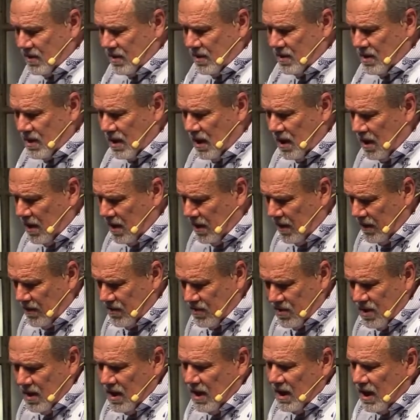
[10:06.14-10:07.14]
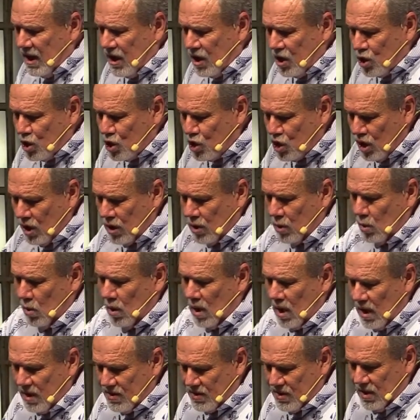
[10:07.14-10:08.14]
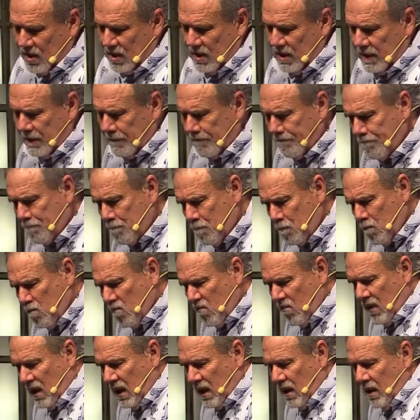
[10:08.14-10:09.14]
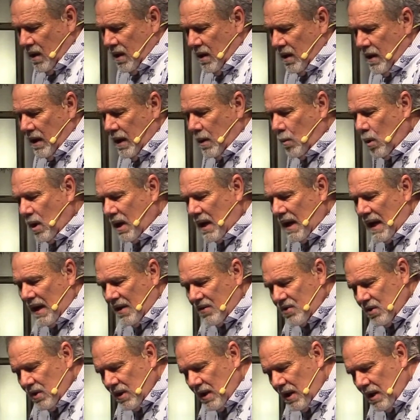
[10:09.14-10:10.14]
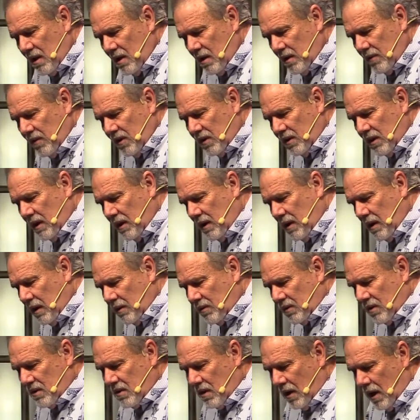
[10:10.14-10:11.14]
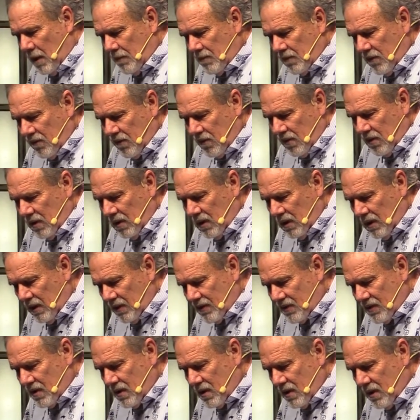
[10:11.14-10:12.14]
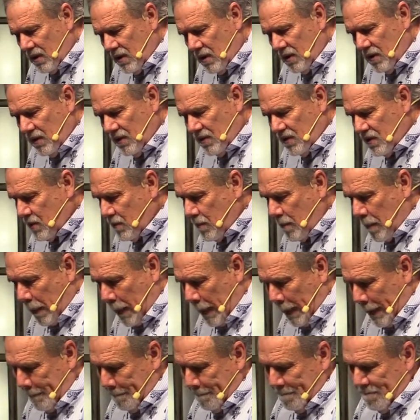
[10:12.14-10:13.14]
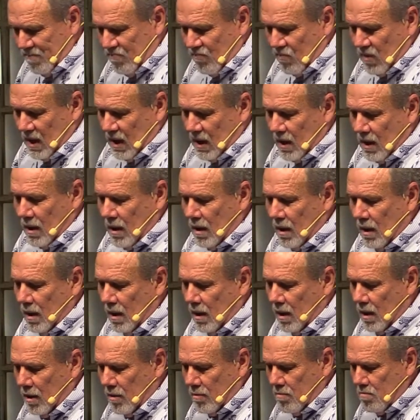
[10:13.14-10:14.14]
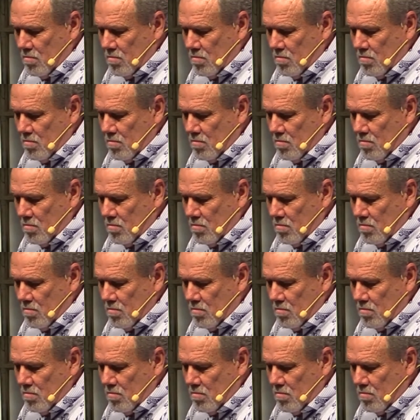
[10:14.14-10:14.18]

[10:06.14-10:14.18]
and tithes, generosity. And what I actually have at, at the top of the list here is uh,